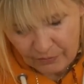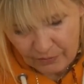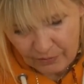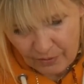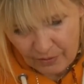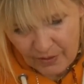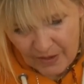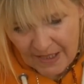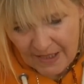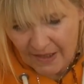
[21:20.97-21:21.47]

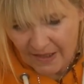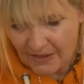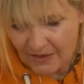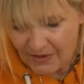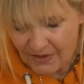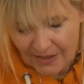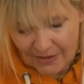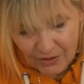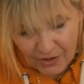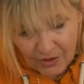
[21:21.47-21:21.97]
Okay, like I
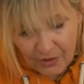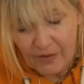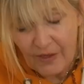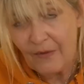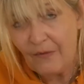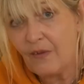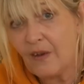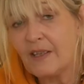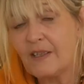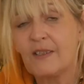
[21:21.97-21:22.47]
say, until
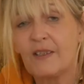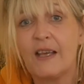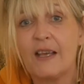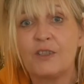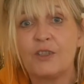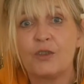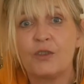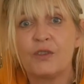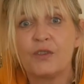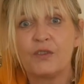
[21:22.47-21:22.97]
they face their
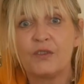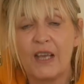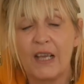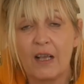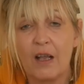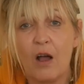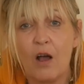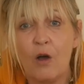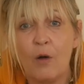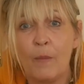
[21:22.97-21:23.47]
just their
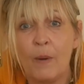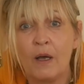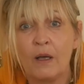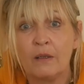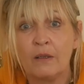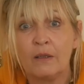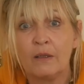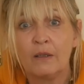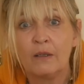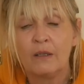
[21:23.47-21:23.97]

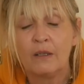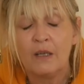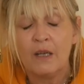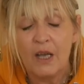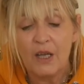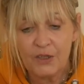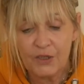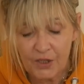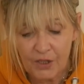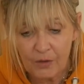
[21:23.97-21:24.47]
karma
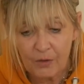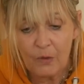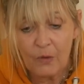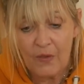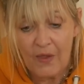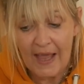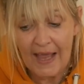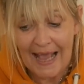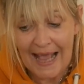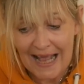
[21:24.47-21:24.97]
until
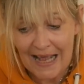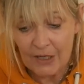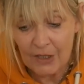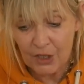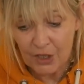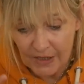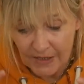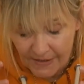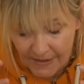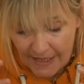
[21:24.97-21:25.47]
they
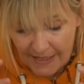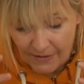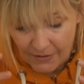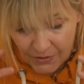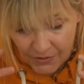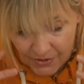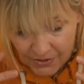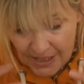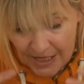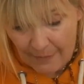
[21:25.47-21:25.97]
actually take a
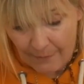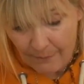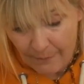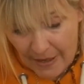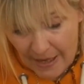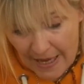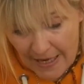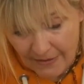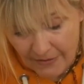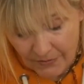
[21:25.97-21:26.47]
step
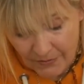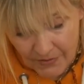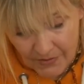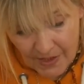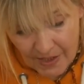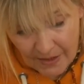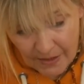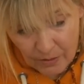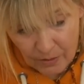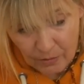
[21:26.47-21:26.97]
back and
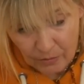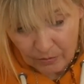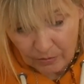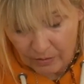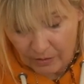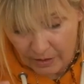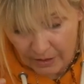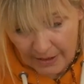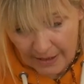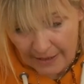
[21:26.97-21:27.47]
say, look,
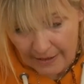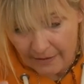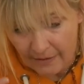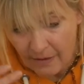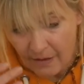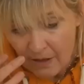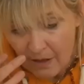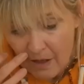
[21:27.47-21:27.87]
yeah,